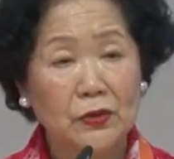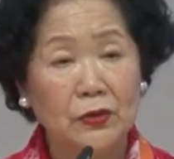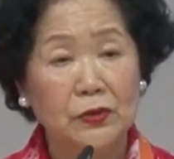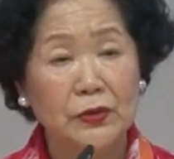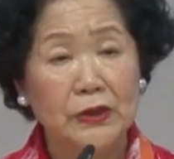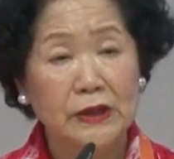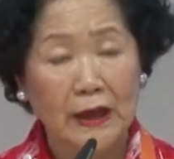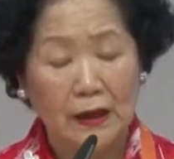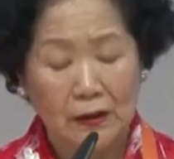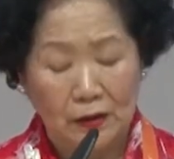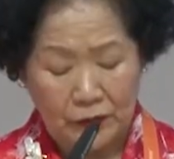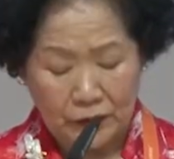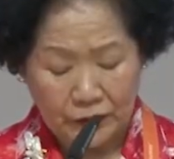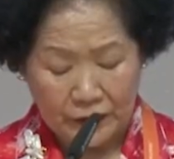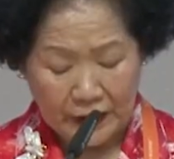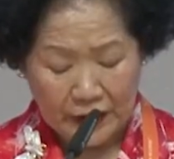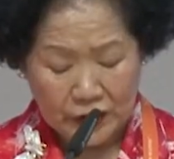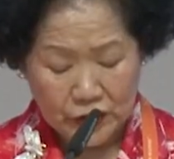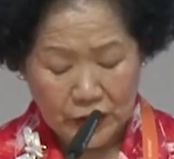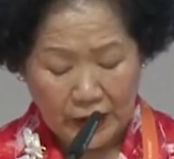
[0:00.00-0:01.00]
to tackle
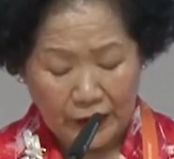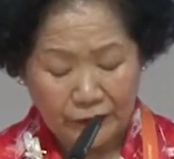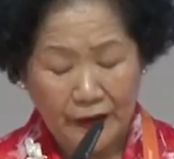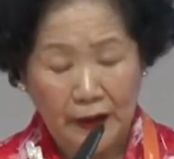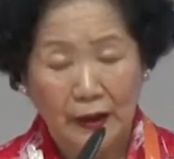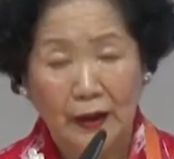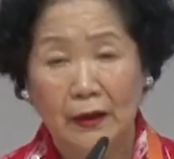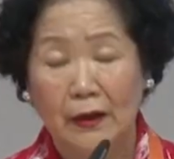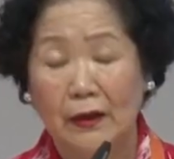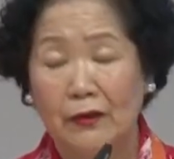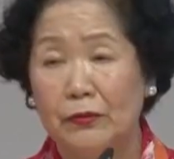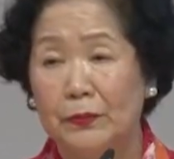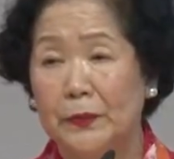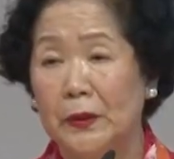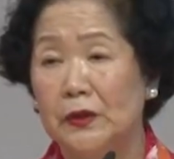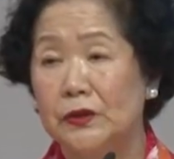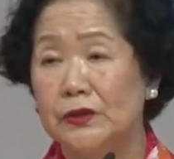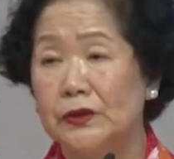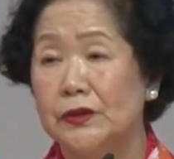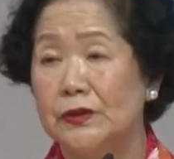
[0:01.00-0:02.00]
the trafficking of
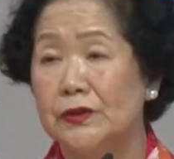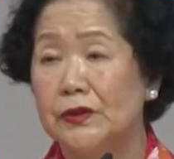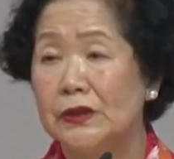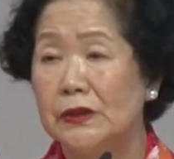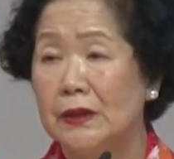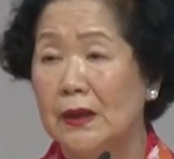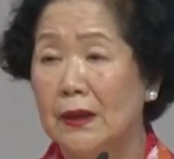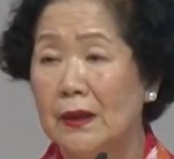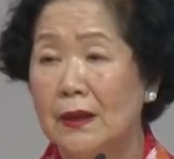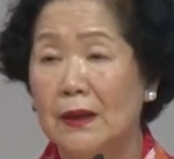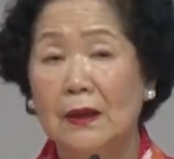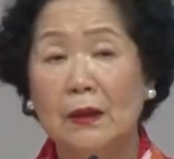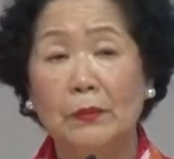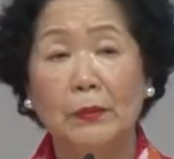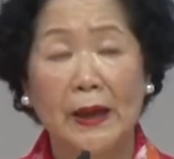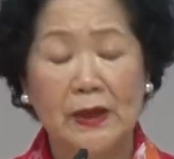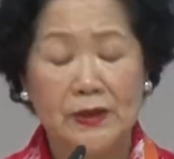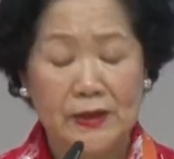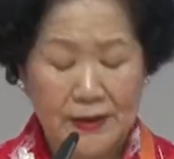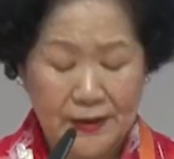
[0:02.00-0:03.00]
persons
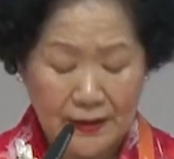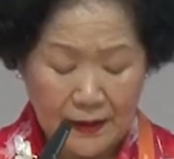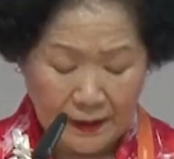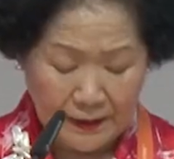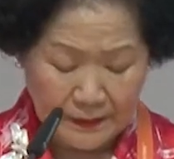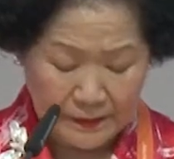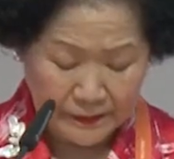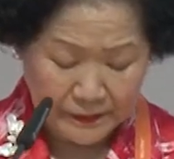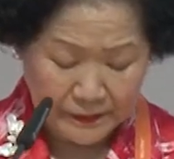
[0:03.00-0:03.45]
by sea.